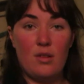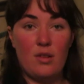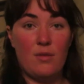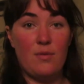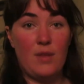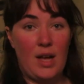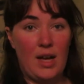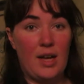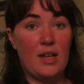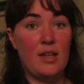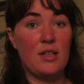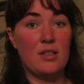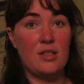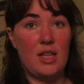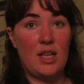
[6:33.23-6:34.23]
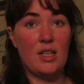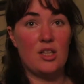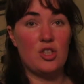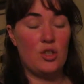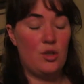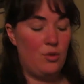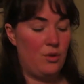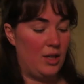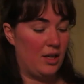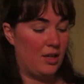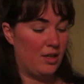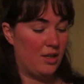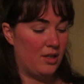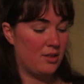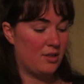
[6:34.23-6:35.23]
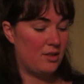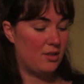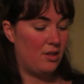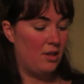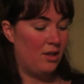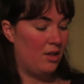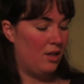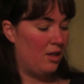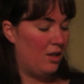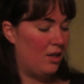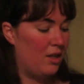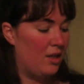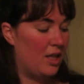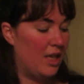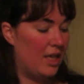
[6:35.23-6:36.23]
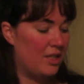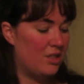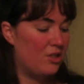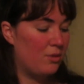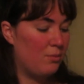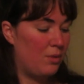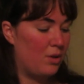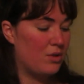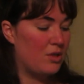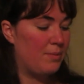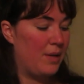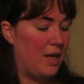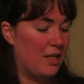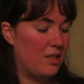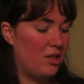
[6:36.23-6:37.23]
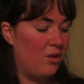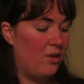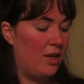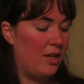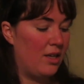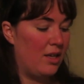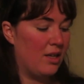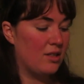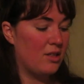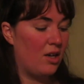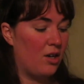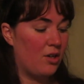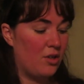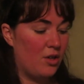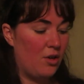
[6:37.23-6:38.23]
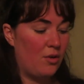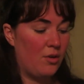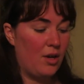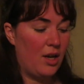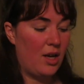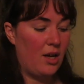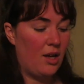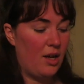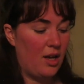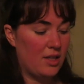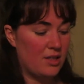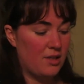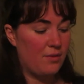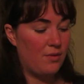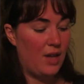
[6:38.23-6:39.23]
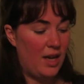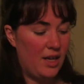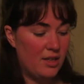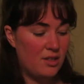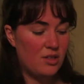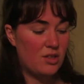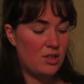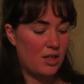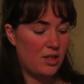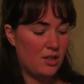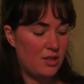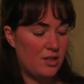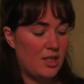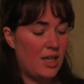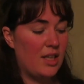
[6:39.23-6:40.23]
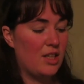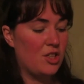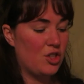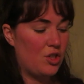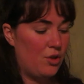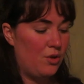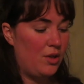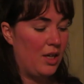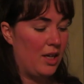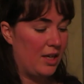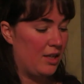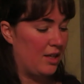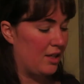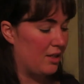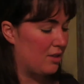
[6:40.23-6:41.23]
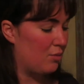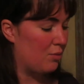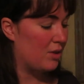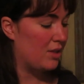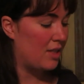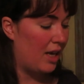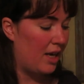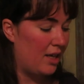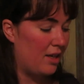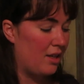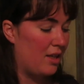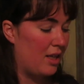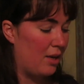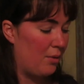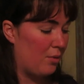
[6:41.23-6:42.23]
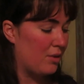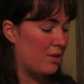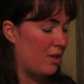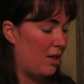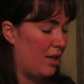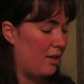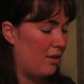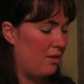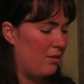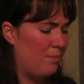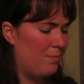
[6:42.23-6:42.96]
the Flathead and Salish Kootenai Indians. The easternmost Plateau Indians are known as the Flathead and Salish Kootenai Indians. They reside